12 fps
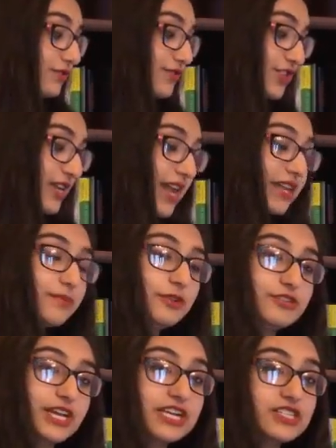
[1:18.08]
genetic
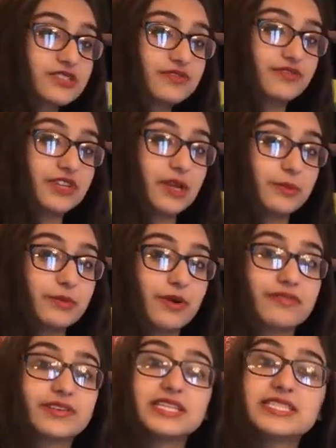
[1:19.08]
mutations in
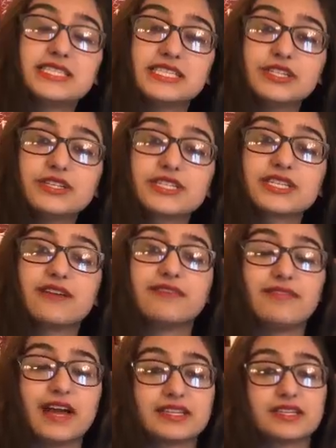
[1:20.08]
VWF can seriously
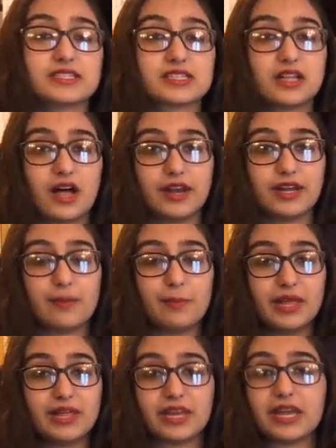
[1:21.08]
affect its clotting
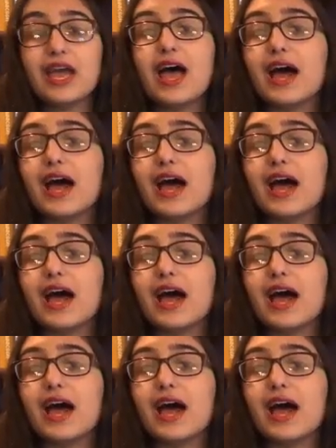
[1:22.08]
ability